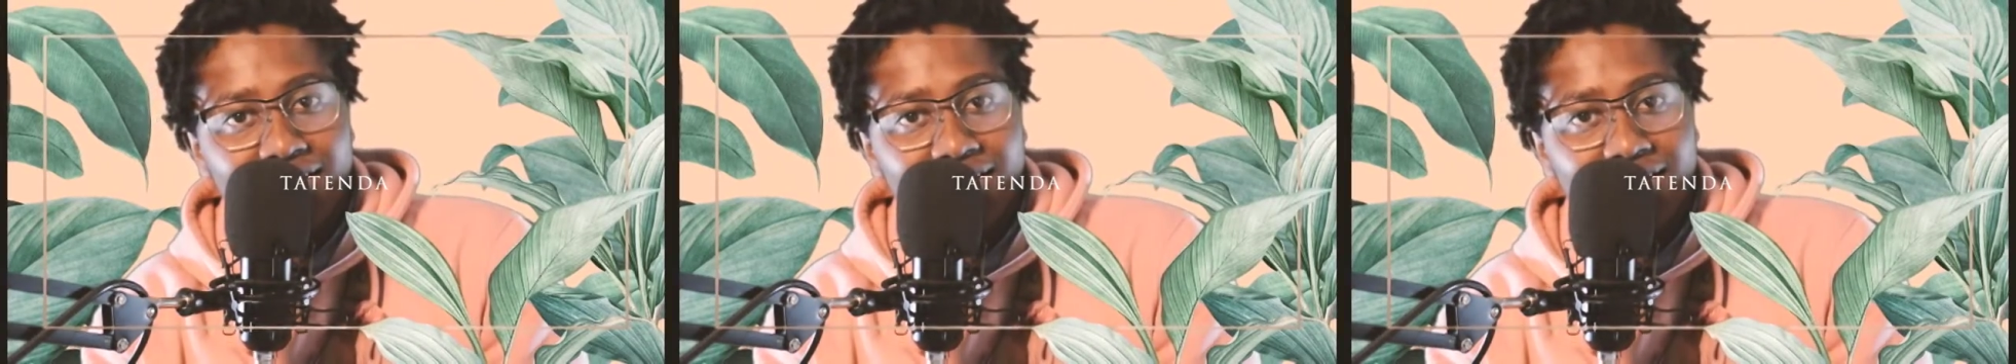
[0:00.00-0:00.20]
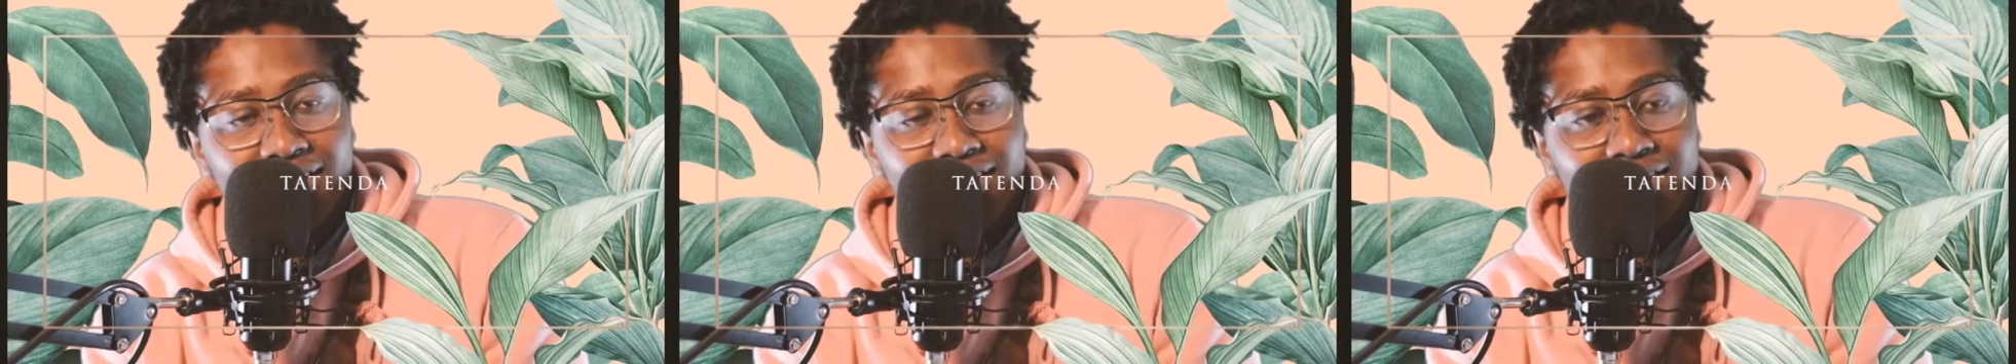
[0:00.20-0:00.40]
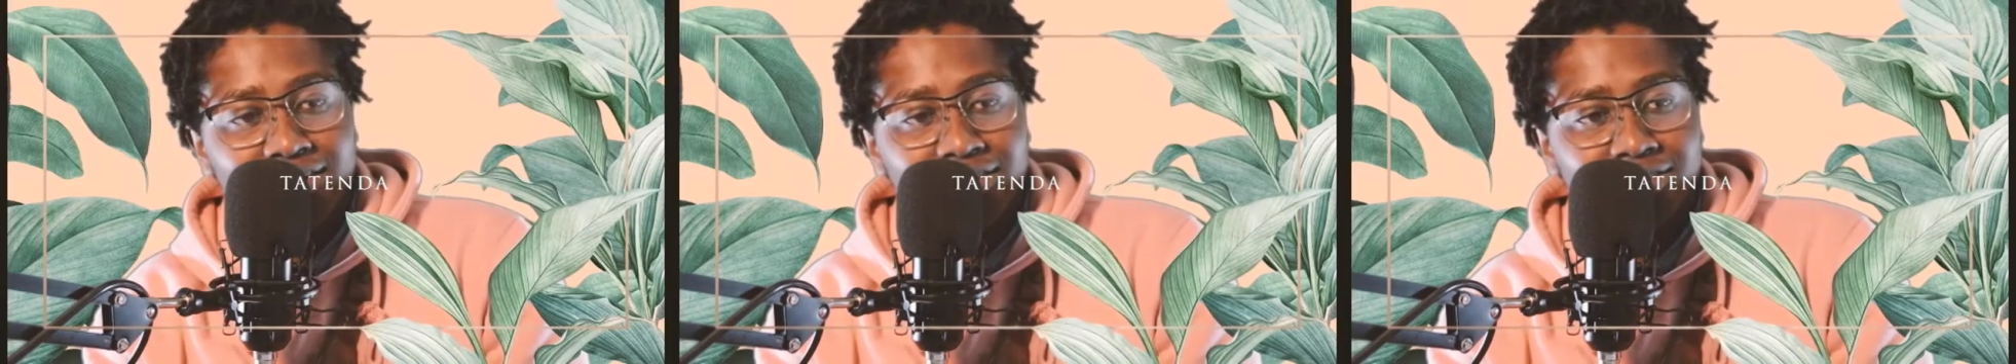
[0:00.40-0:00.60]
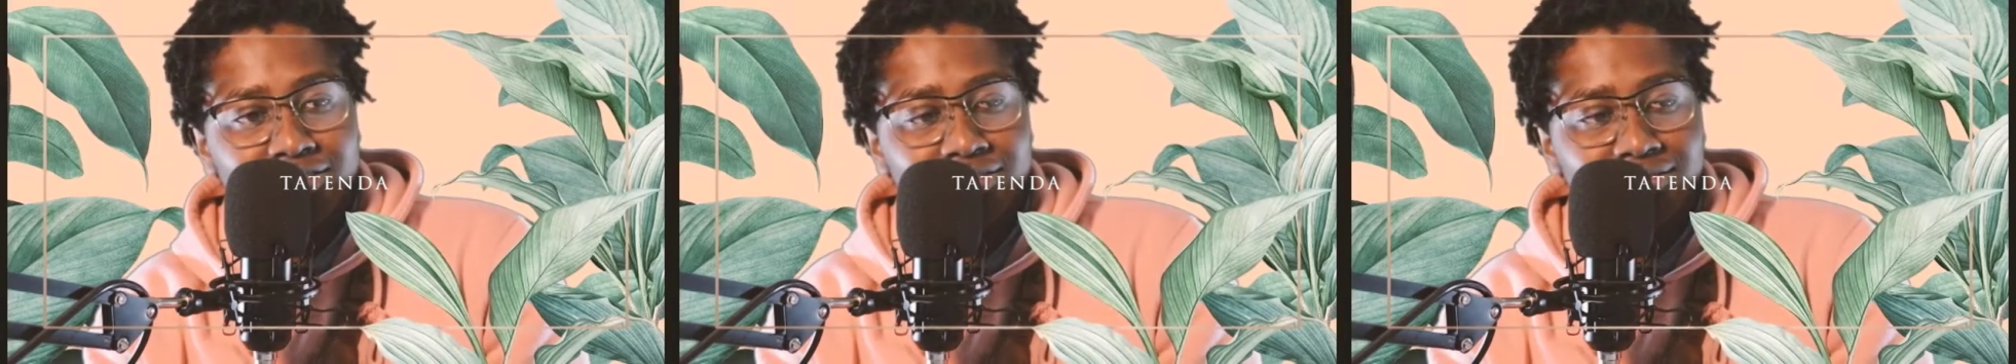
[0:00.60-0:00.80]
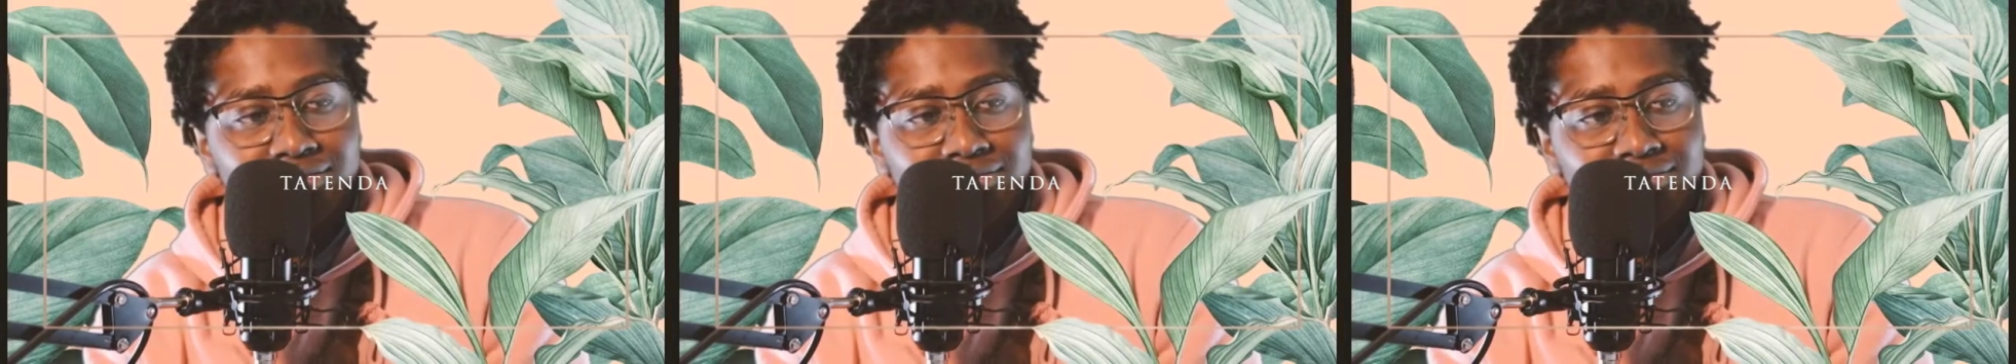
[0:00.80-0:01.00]
and
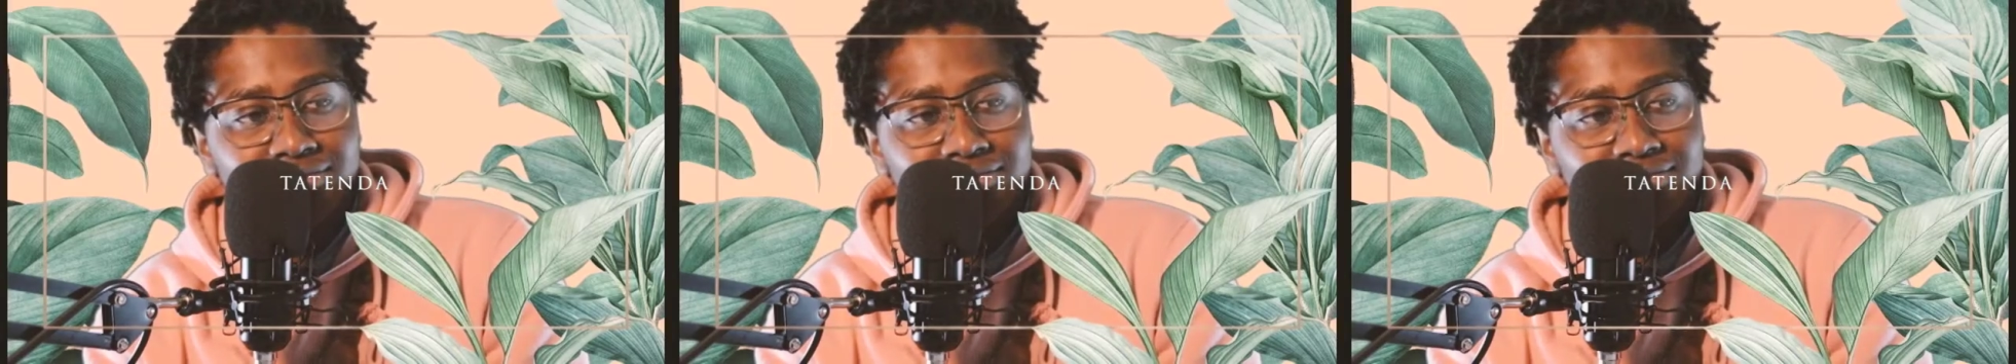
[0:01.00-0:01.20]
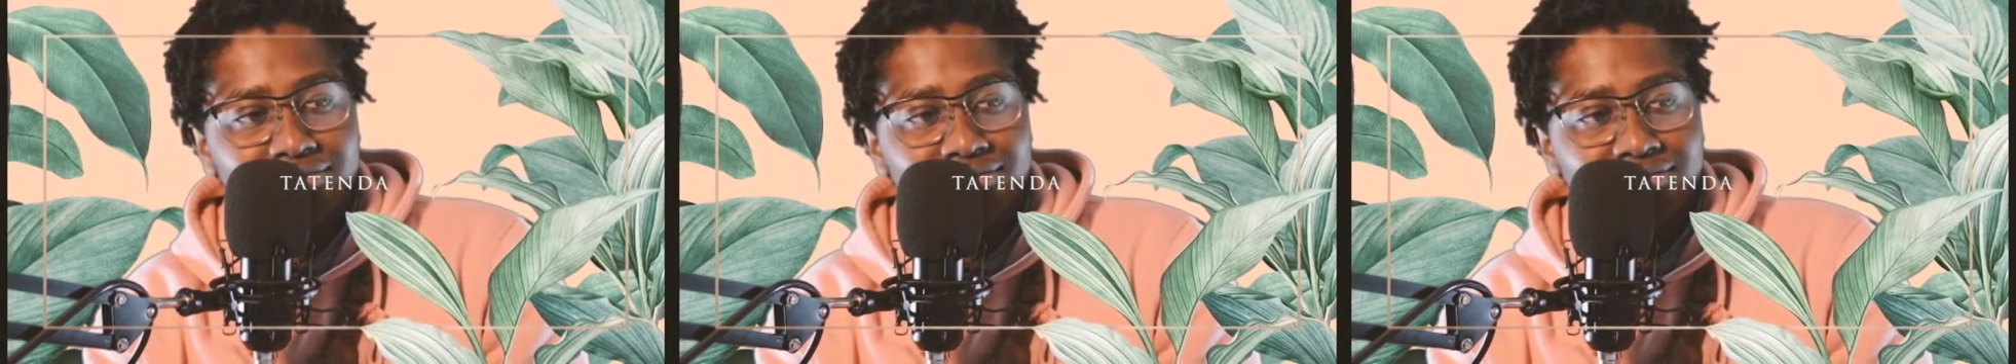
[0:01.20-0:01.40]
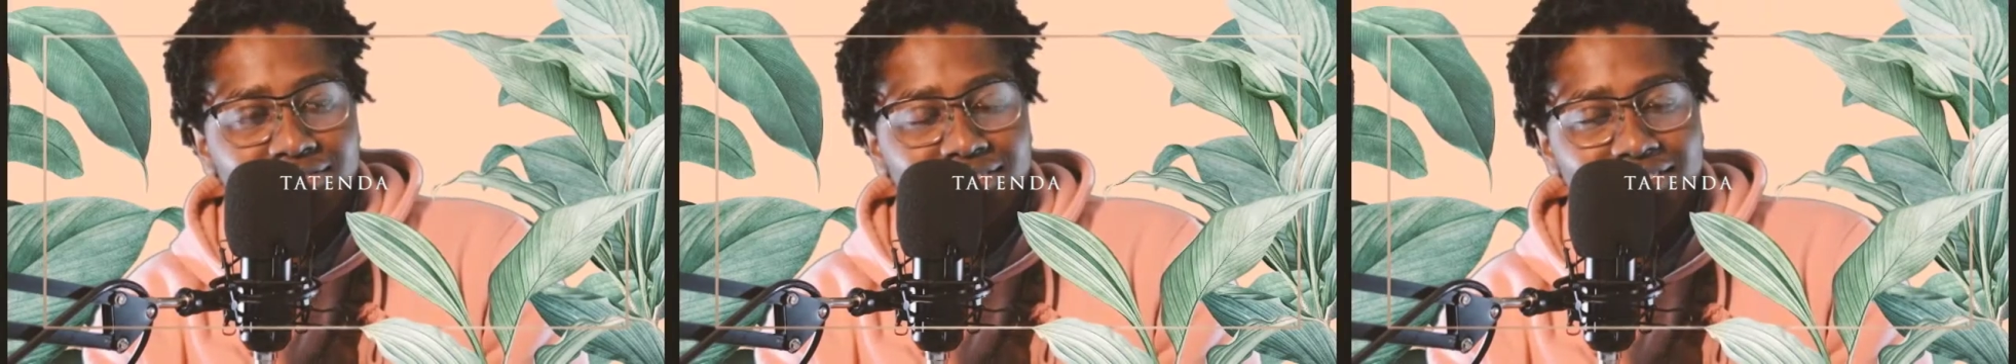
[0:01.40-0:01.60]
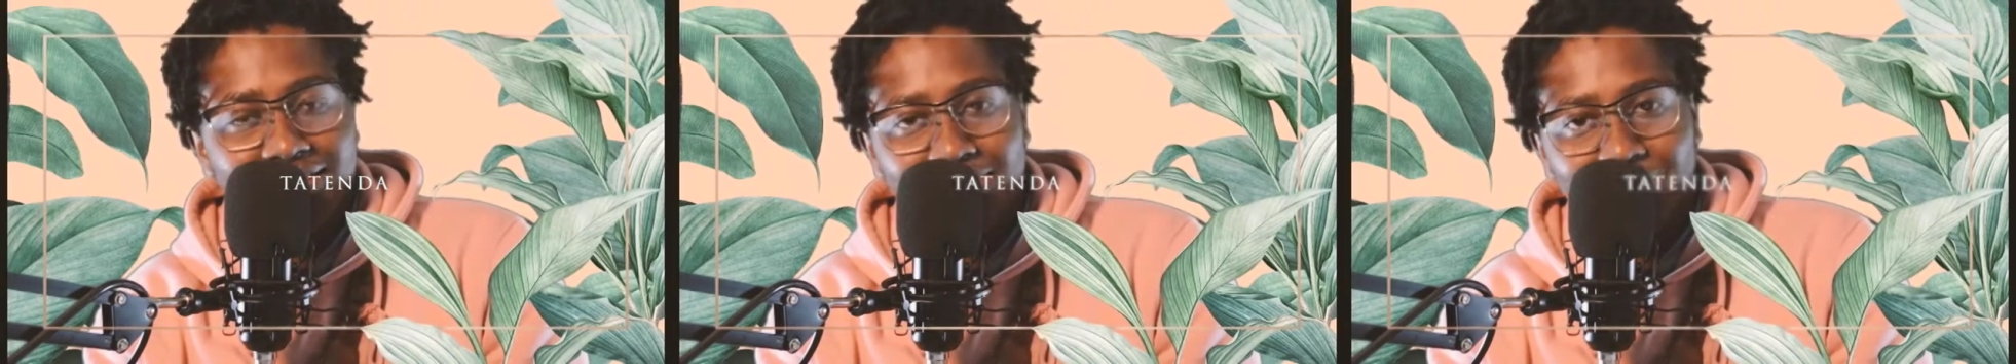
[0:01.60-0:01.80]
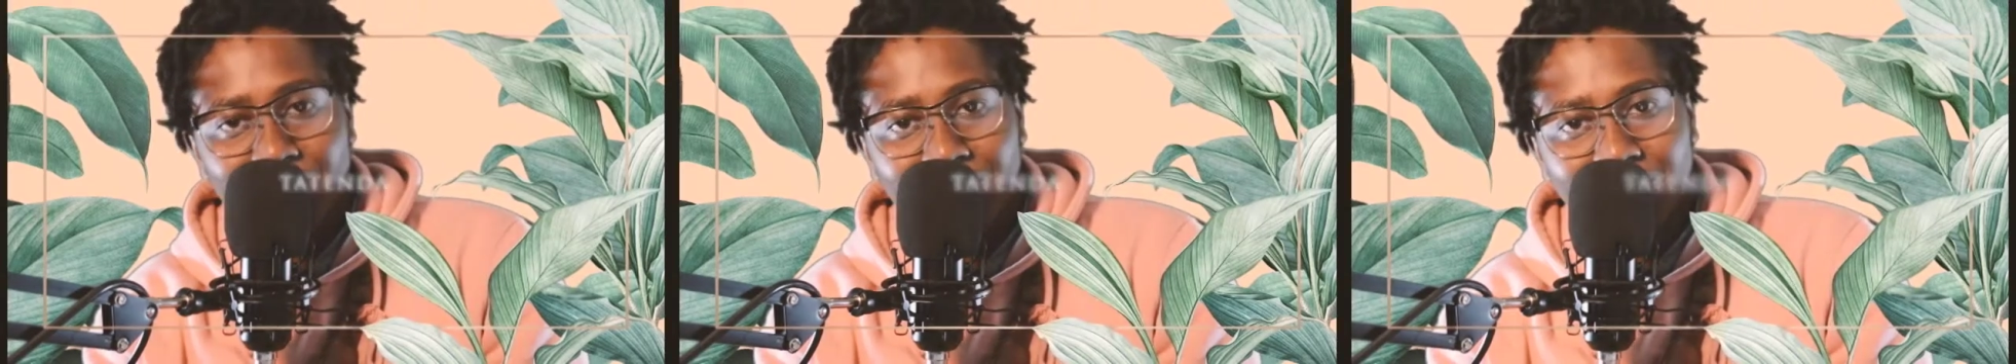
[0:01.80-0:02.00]
yeah,
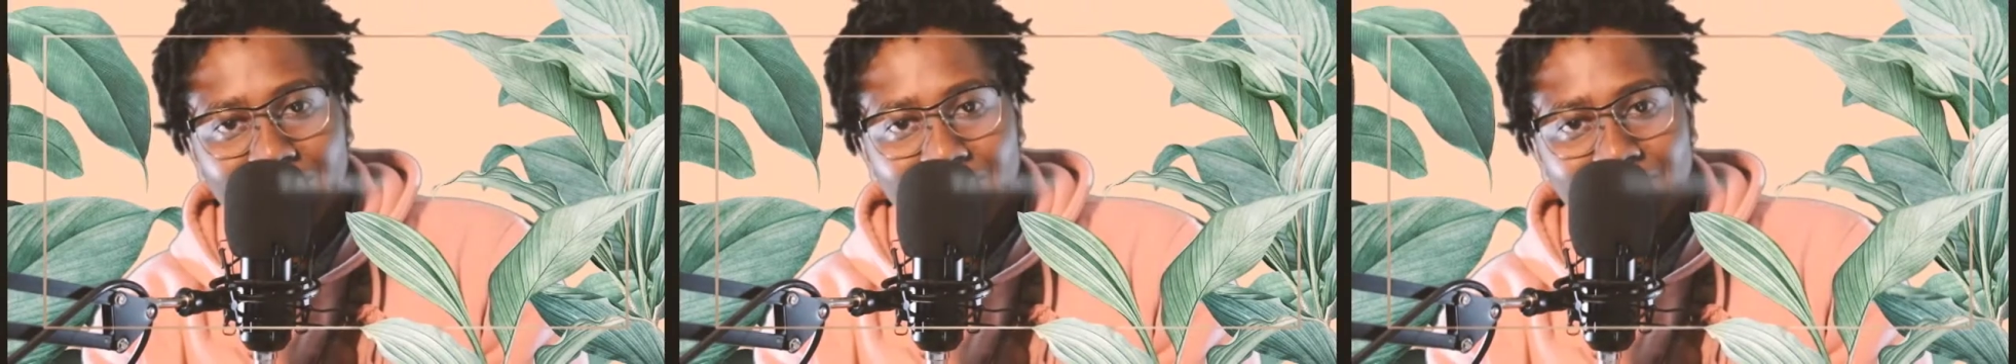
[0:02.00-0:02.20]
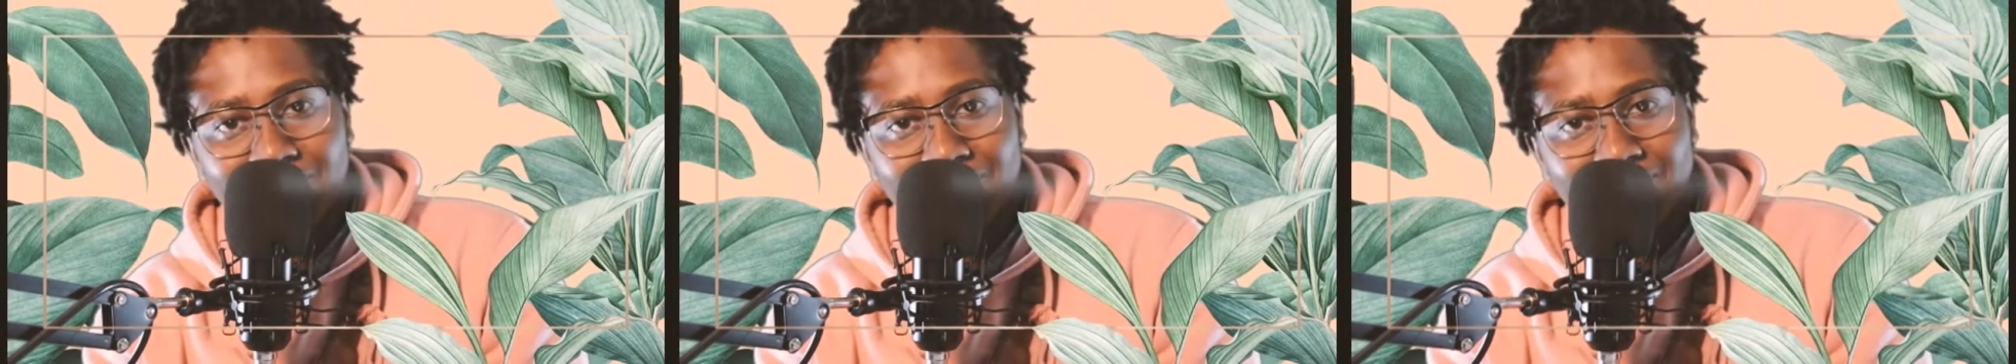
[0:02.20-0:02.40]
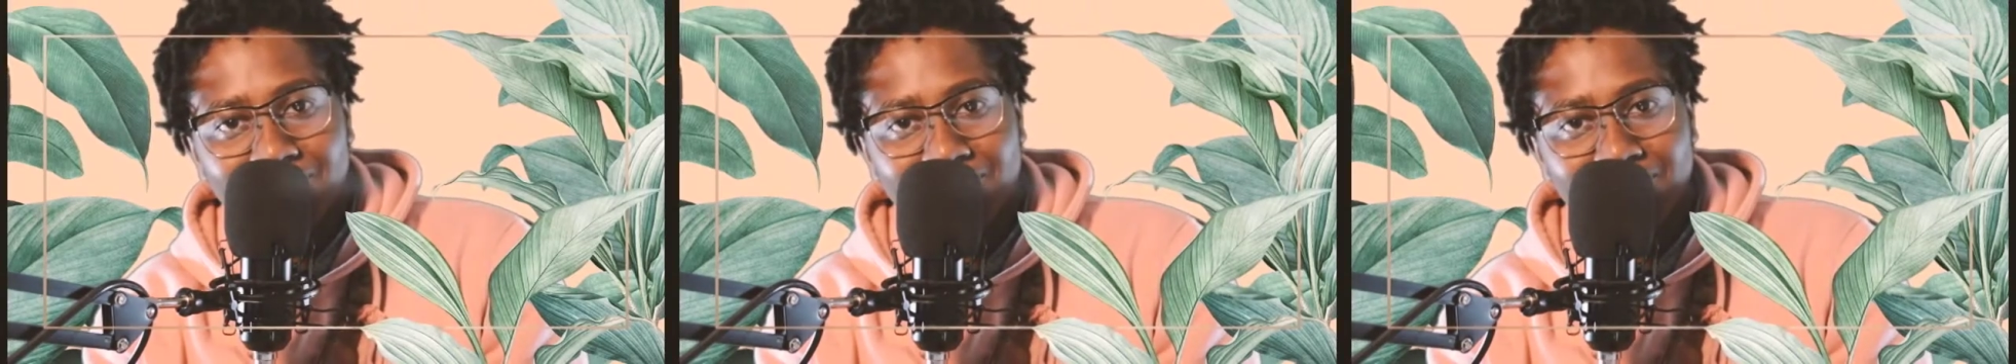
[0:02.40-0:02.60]
welcome.